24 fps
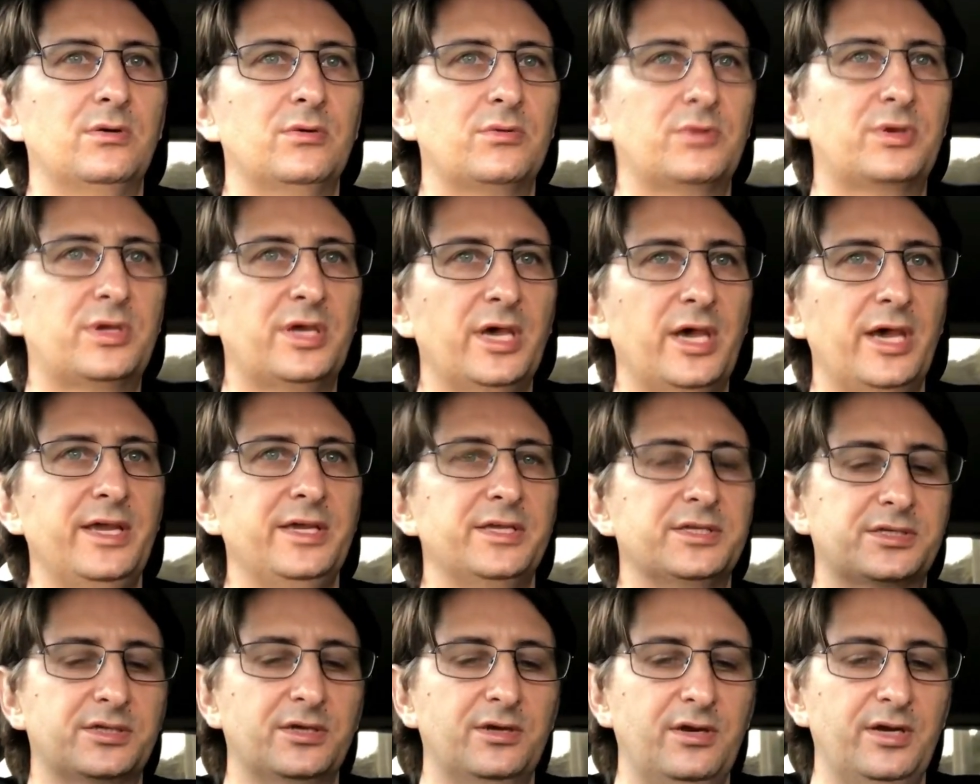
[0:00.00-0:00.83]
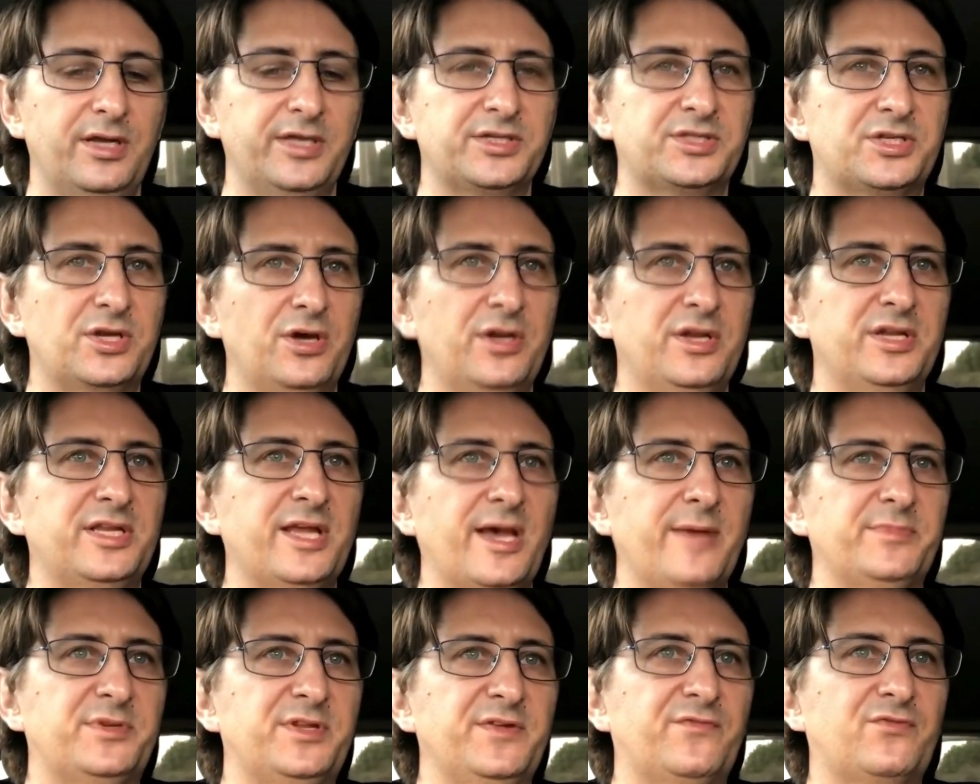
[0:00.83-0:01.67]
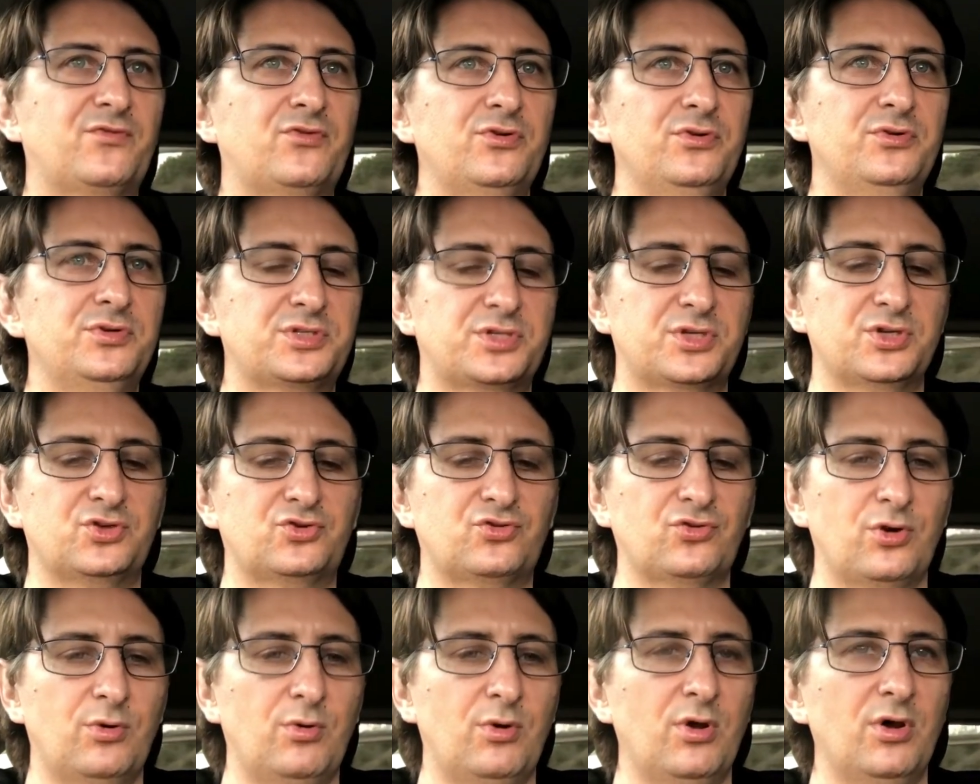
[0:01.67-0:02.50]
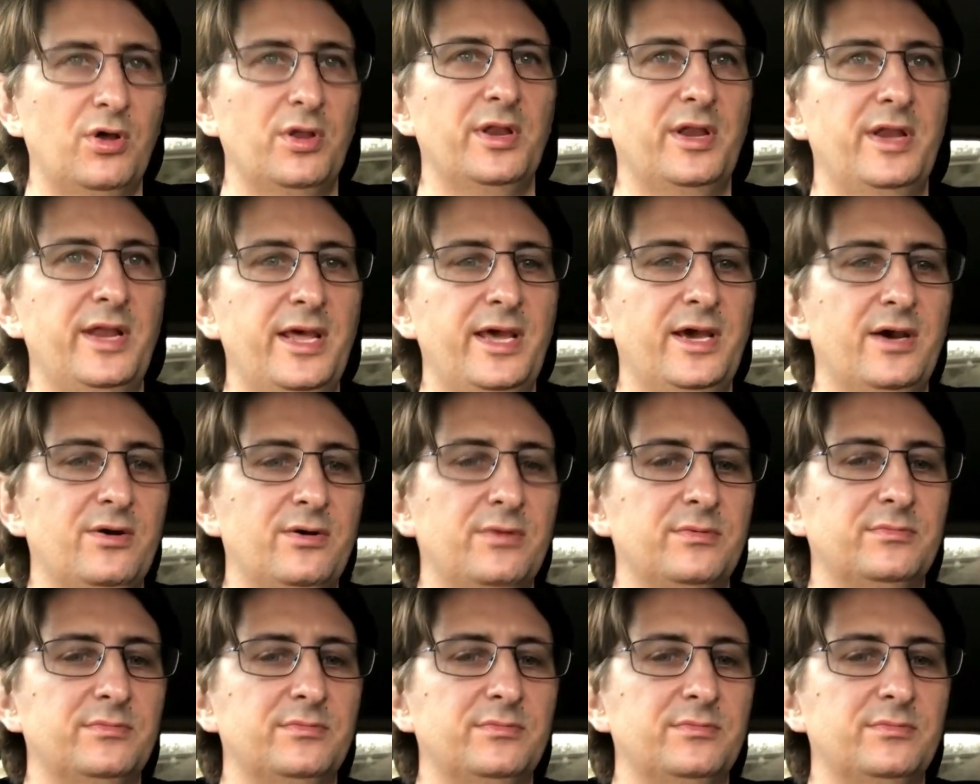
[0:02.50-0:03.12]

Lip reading: Okay, so let's turn adaptive cruise control on now.